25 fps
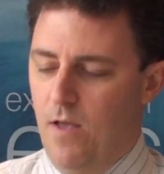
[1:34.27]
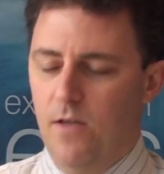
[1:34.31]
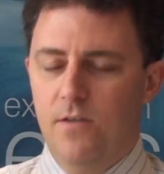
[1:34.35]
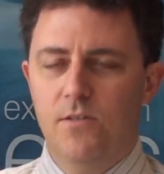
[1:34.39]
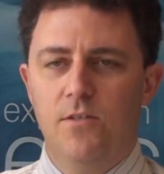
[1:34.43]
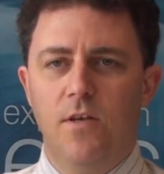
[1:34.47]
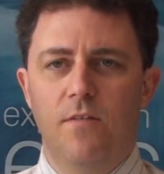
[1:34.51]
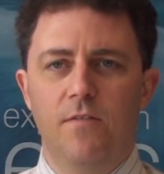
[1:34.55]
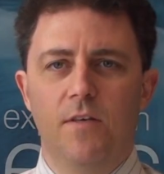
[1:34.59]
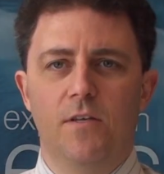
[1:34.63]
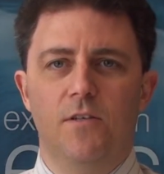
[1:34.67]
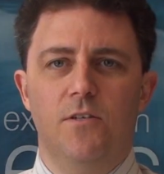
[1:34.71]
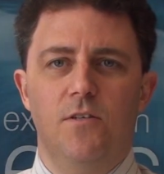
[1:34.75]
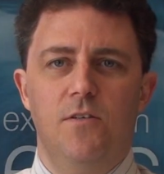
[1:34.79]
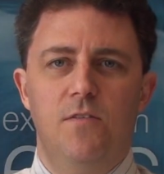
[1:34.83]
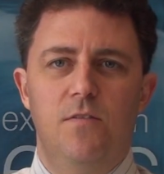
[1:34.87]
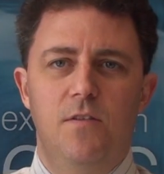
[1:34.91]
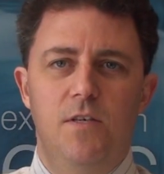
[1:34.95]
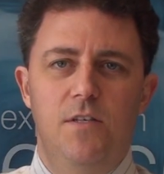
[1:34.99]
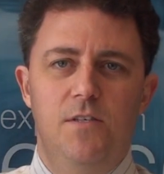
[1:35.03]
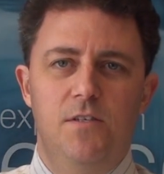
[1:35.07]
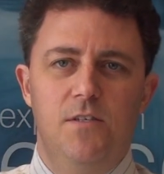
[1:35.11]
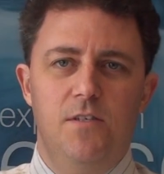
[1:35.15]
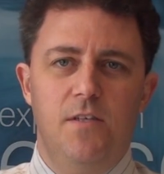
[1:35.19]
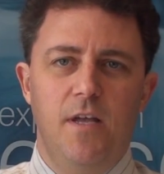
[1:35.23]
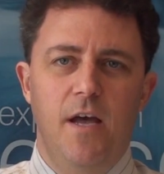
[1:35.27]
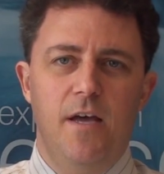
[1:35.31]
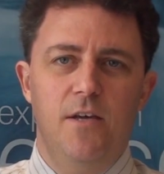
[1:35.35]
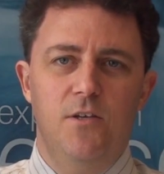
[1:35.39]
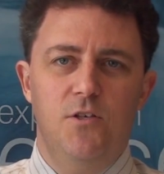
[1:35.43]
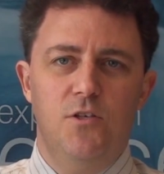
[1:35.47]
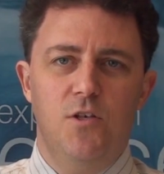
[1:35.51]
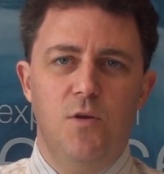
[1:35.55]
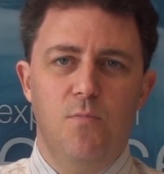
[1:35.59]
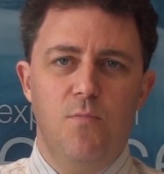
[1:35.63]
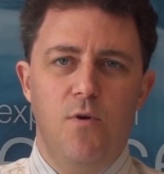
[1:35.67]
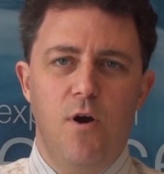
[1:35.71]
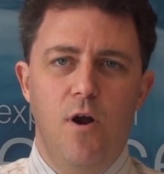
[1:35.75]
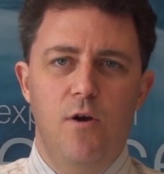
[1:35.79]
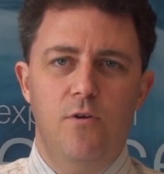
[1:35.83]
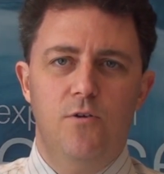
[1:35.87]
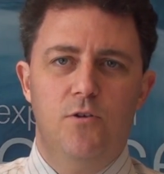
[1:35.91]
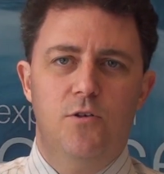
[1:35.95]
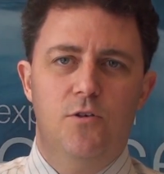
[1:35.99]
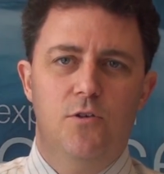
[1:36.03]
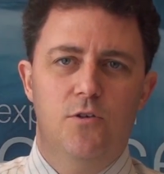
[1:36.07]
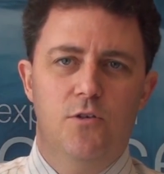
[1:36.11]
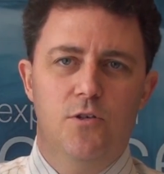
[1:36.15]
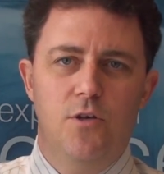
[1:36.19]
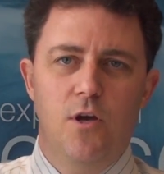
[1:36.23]
So this staged
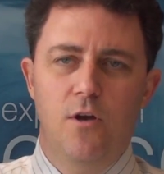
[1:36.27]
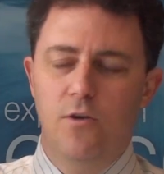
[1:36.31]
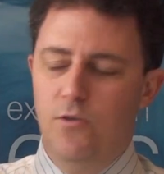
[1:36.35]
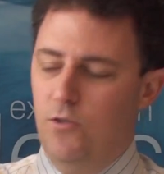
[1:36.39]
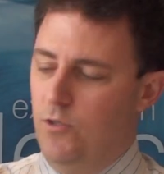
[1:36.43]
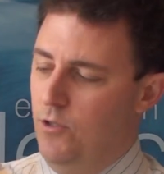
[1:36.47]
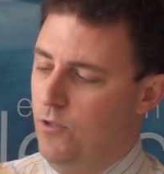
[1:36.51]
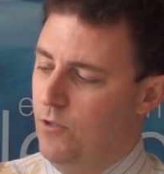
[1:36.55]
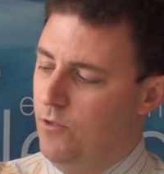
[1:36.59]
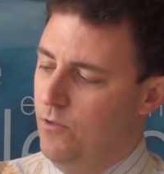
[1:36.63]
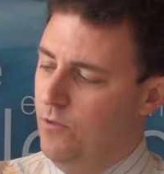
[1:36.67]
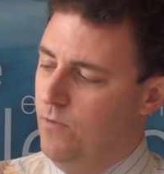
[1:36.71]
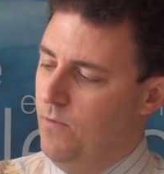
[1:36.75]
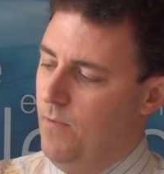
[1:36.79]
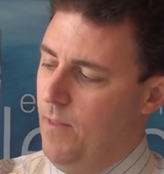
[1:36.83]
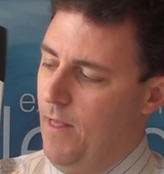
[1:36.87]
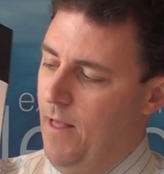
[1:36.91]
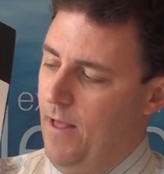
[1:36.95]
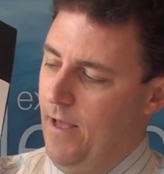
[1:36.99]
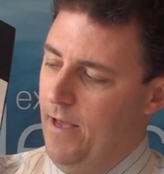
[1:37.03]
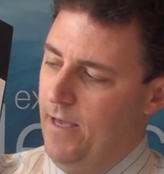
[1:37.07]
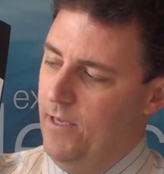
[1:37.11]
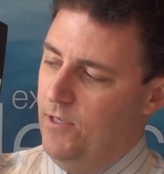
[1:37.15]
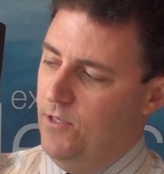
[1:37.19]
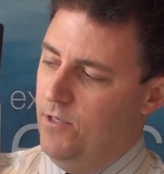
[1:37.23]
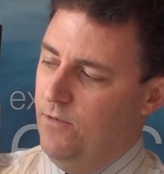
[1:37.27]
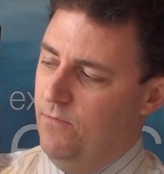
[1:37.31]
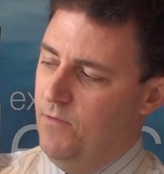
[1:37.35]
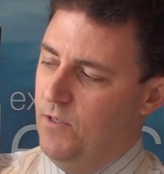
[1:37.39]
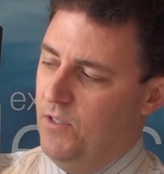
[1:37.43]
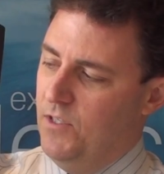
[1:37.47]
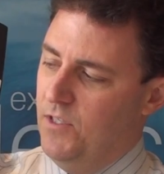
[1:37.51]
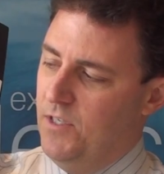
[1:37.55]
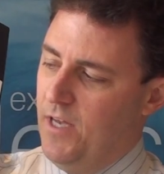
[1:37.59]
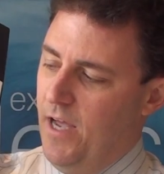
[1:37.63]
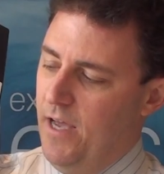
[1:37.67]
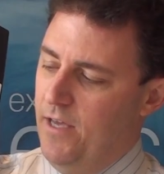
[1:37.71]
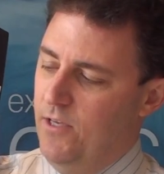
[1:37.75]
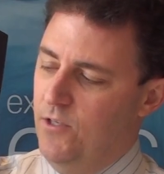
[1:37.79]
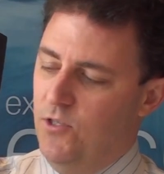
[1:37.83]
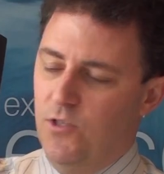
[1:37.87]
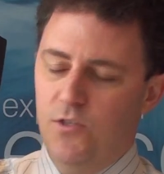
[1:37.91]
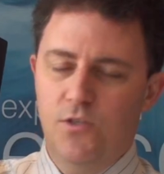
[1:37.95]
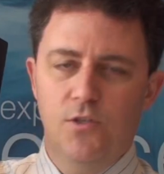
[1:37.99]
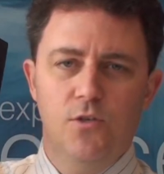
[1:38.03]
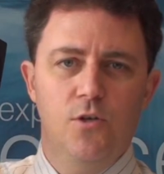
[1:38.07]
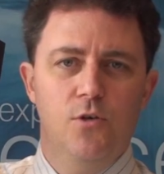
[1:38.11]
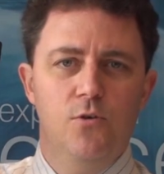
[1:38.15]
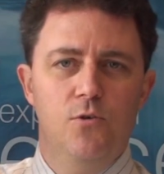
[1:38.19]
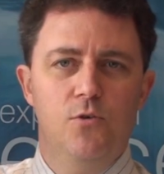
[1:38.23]
approach shows you each of the
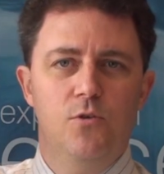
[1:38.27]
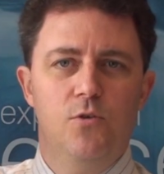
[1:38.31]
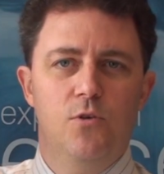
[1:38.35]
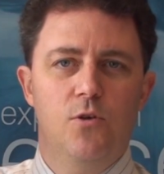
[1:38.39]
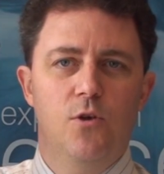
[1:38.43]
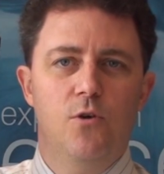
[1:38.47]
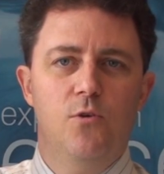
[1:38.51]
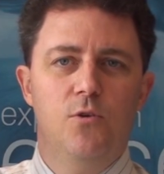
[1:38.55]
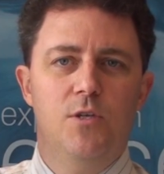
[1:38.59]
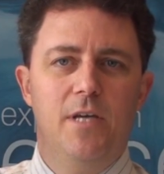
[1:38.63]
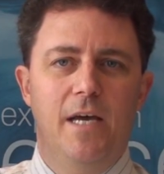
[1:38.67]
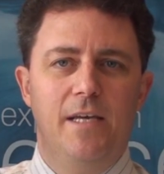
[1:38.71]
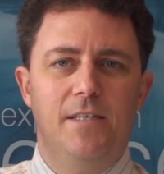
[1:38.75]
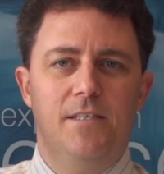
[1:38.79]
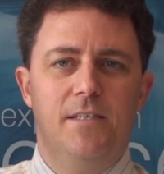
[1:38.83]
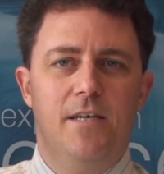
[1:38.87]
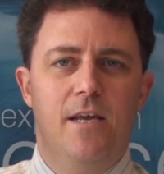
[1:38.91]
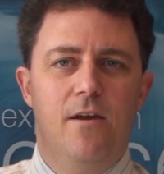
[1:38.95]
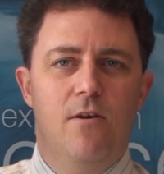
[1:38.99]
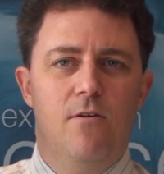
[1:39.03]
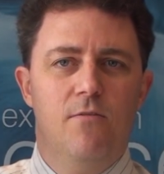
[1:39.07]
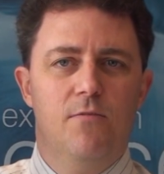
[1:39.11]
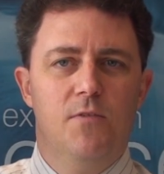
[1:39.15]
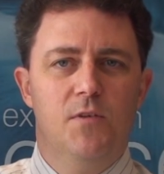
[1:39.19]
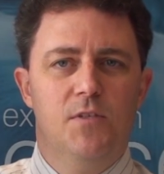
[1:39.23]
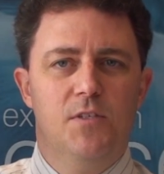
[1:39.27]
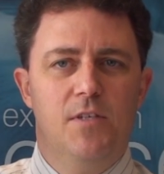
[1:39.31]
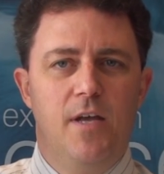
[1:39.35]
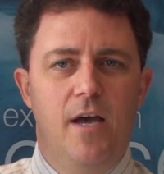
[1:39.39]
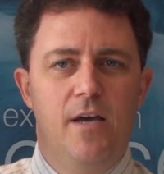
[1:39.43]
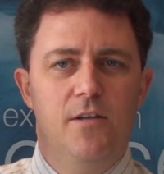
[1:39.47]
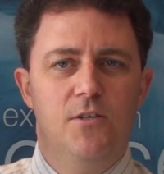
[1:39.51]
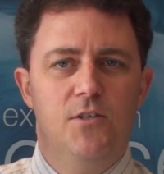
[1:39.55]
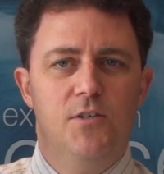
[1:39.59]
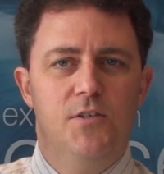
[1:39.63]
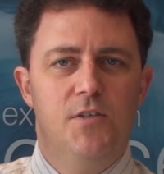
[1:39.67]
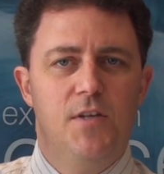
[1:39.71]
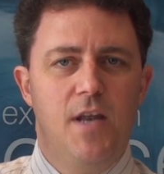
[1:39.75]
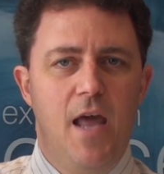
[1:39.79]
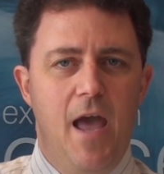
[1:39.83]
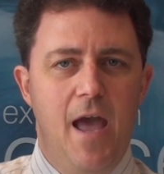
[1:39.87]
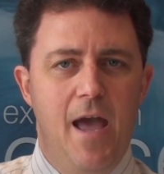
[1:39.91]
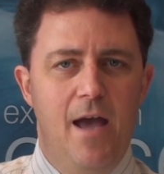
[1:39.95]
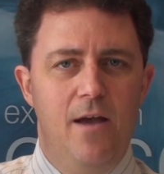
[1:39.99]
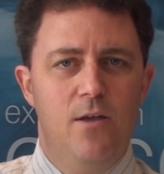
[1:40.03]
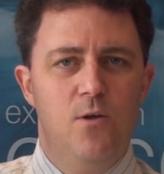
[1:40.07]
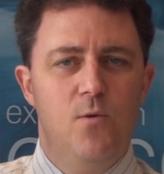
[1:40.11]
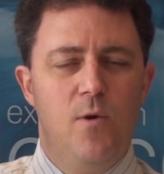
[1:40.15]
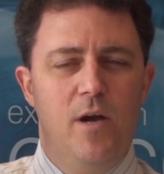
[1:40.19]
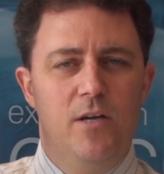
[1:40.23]
stages and who takes care of the stages and
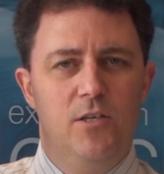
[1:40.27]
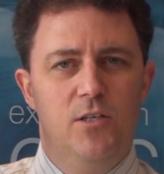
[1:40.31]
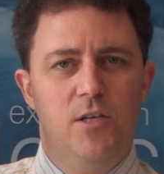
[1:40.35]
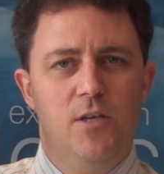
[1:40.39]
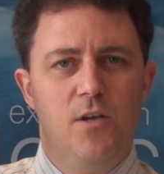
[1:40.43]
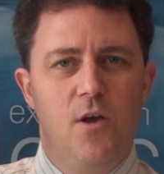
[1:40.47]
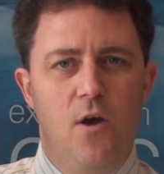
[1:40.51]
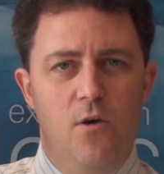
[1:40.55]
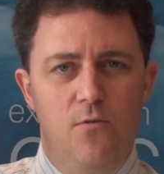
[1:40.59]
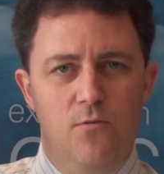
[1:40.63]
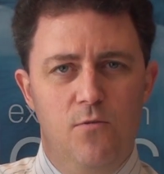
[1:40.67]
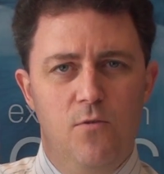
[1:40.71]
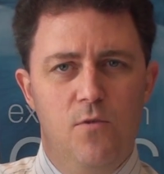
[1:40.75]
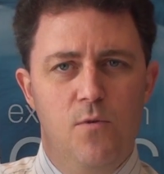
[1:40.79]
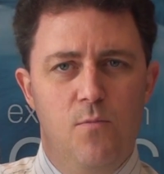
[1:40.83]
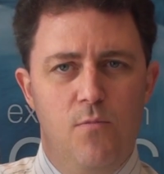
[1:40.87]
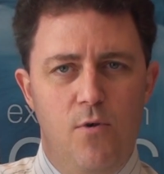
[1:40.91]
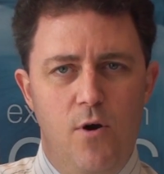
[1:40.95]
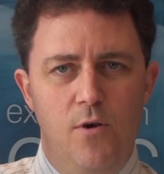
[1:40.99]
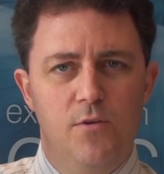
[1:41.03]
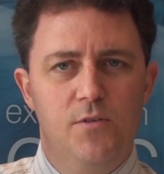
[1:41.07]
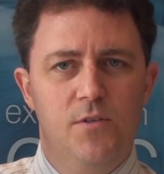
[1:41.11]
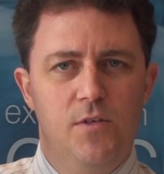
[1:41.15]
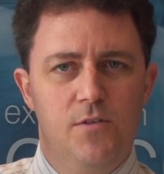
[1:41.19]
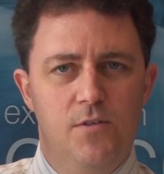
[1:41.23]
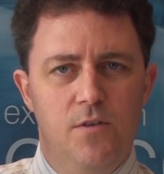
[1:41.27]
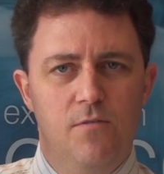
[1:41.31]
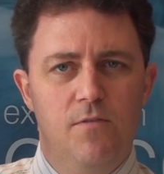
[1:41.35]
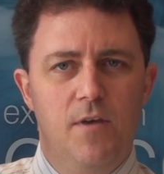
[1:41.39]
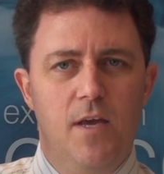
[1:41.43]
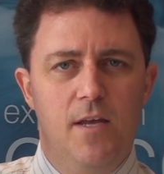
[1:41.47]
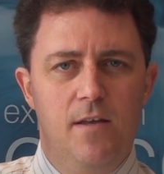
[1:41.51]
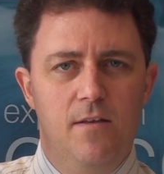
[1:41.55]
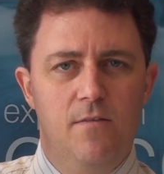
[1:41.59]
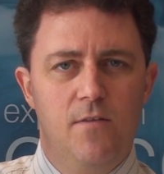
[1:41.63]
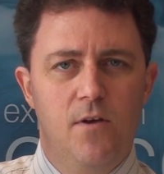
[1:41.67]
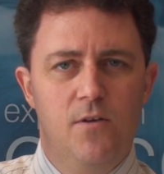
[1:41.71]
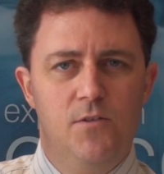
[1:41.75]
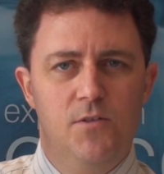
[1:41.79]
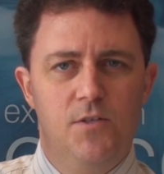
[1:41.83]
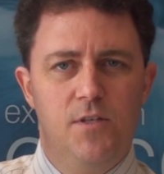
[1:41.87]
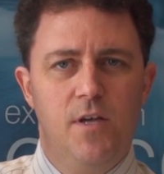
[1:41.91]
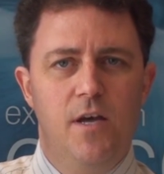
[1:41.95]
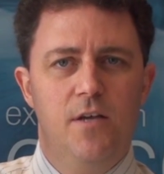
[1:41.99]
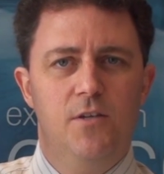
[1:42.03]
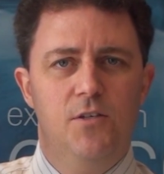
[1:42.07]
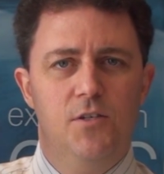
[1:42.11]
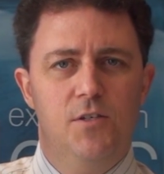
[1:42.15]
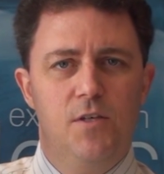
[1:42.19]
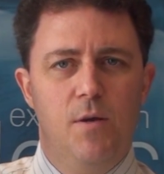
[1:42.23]
how you actually go through the process of getting those
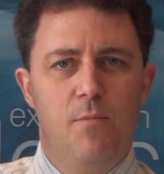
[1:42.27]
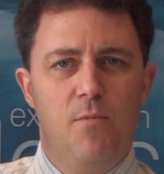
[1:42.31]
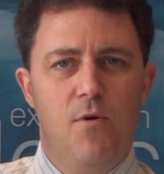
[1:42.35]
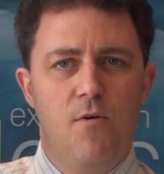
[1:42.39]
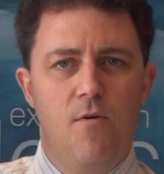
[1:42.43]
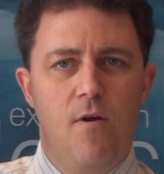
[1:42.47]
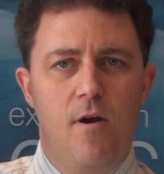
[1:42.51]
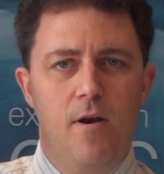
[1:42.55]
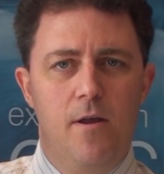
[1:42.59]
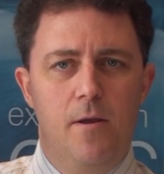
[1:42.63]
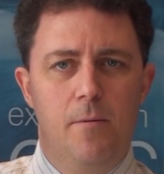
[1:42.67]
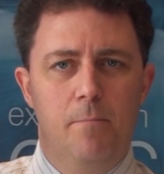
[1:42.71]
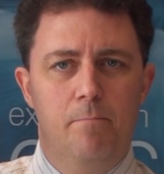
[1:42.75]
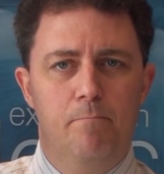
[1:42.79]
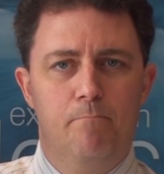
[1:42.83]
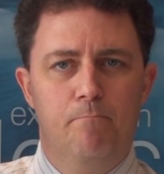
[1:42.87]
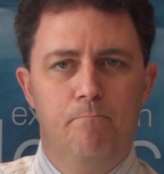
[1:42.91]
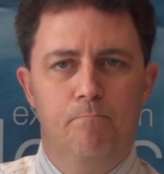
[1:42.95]
stages up and running.